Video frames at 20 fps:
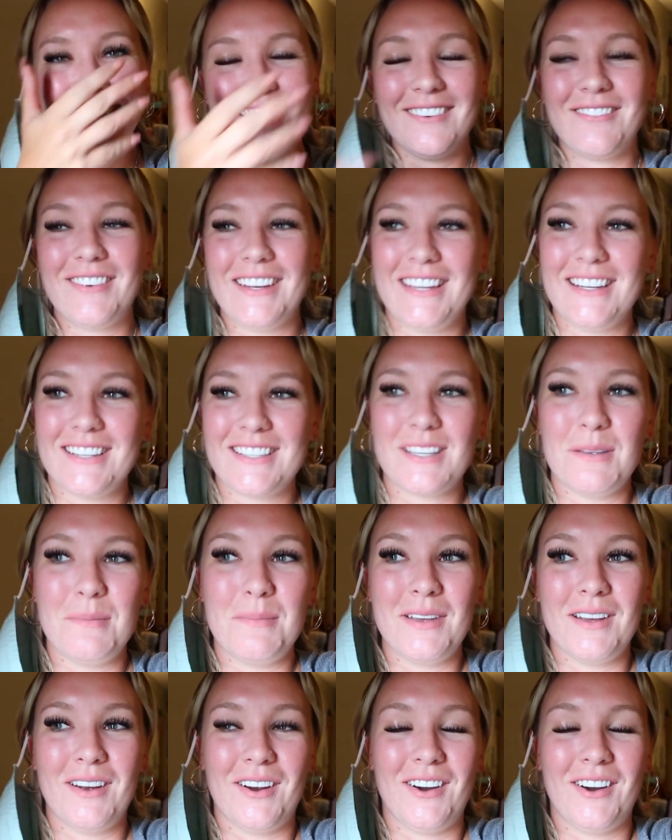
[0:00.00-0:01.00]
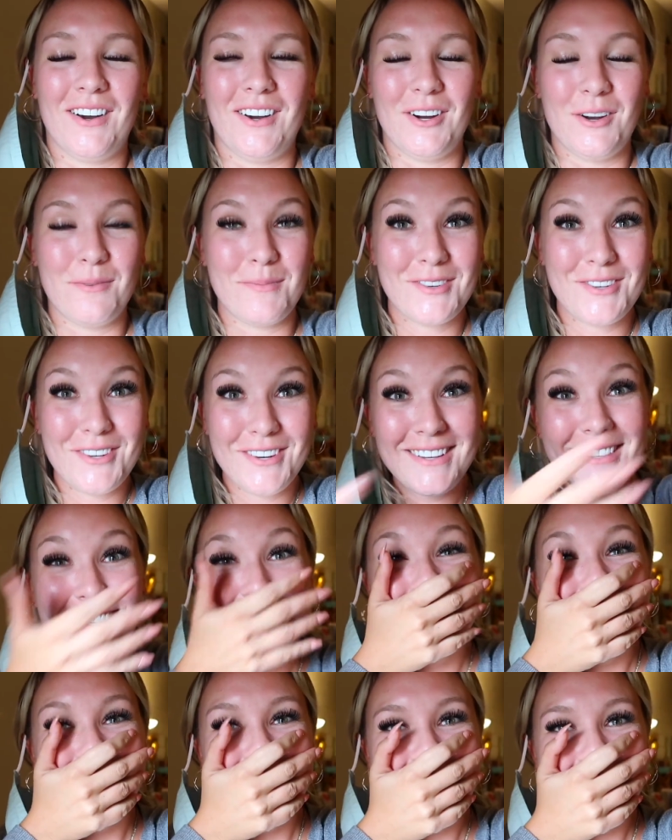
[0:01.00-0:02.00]
We need to submit our home
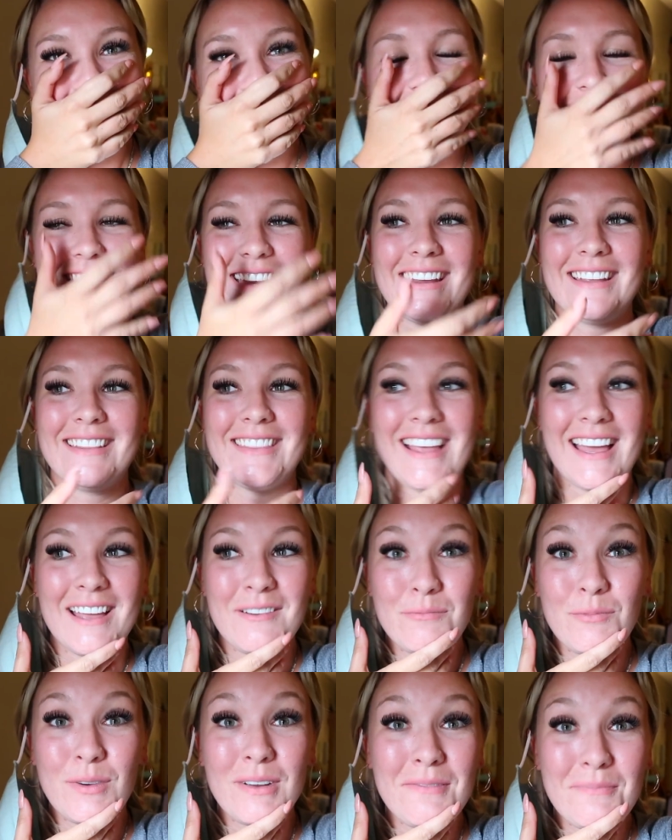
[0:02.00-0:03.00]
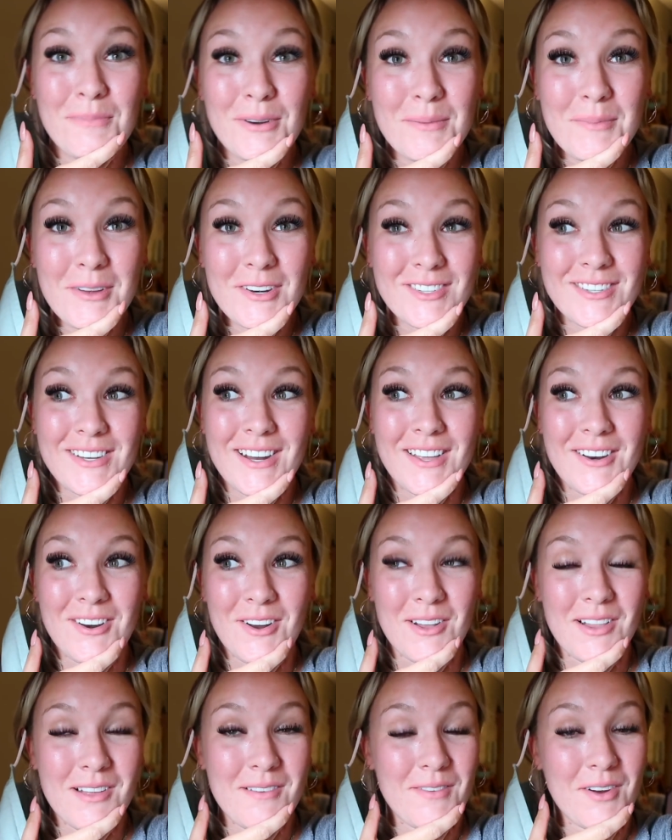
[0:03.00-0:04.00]
insurance, and then we've pretty much done
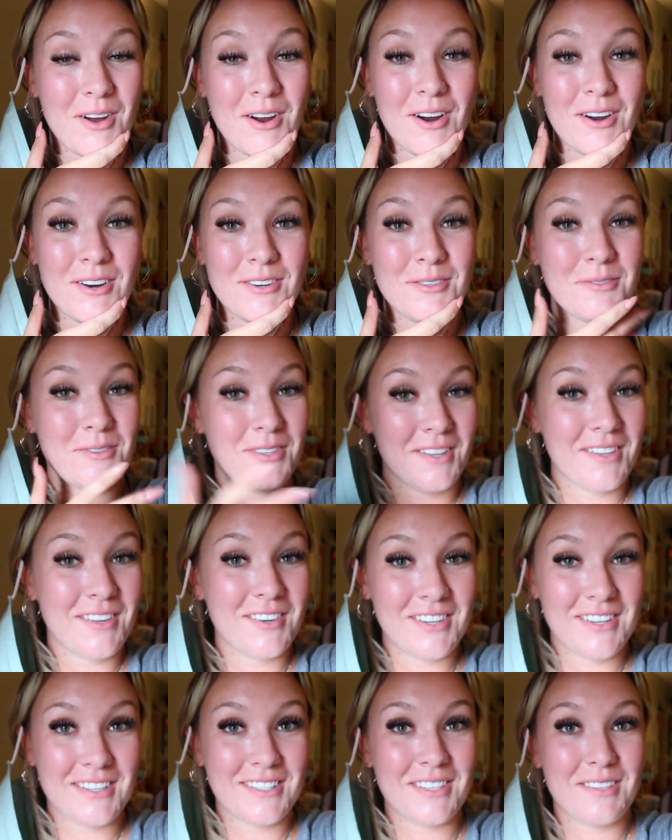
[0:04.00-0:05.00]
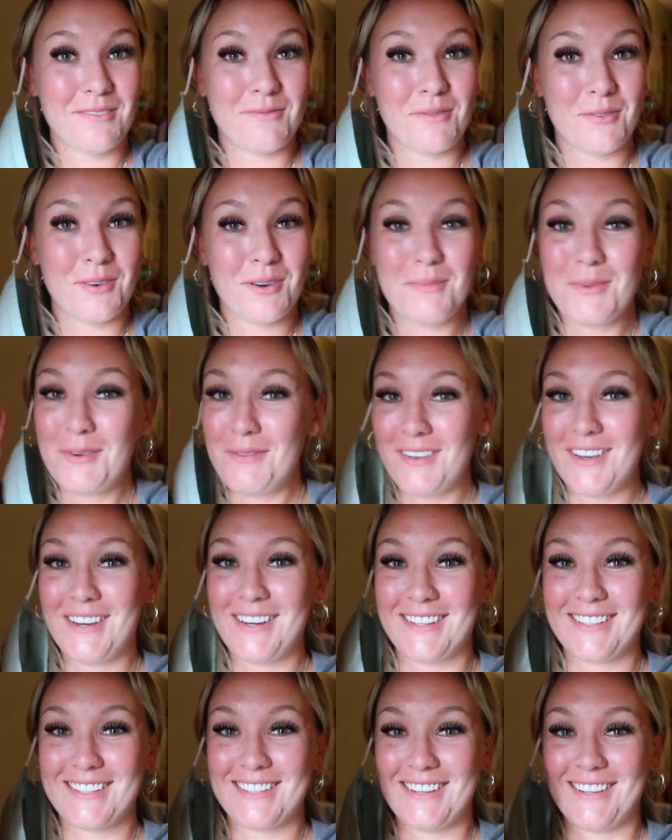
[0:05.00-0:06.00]
all of our due diligence for
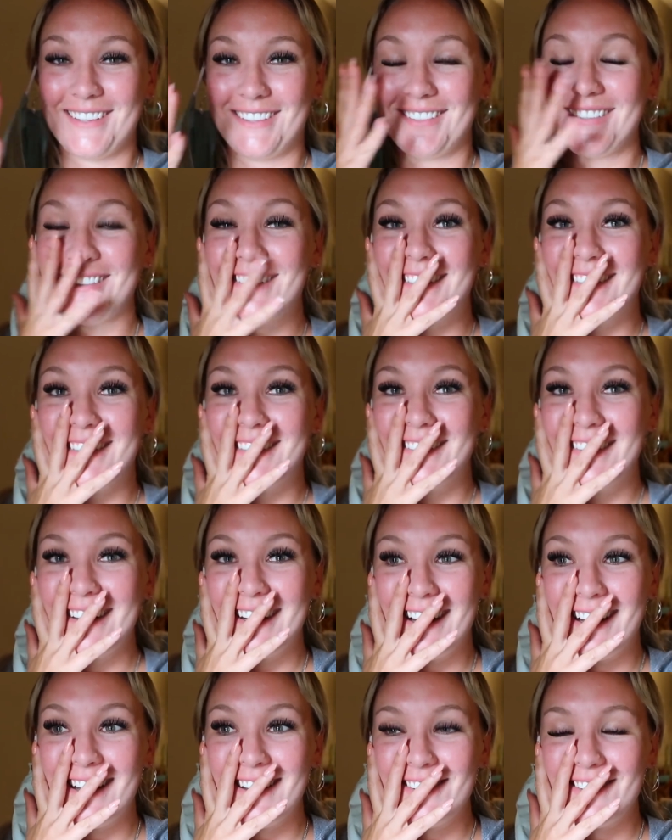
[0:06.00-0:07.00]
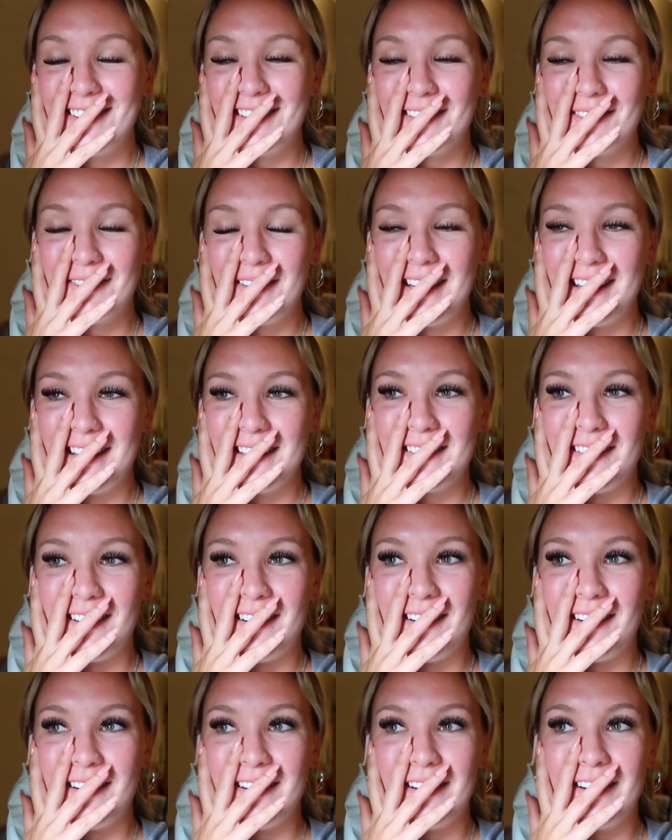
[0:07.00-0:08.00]
moving. So, oh my gosh, this week is
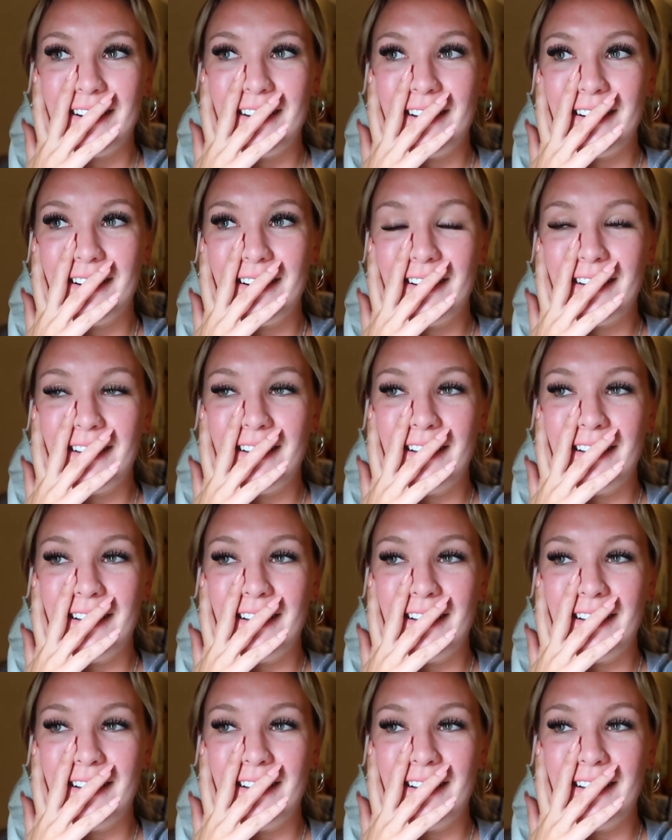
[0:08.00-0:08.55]
our,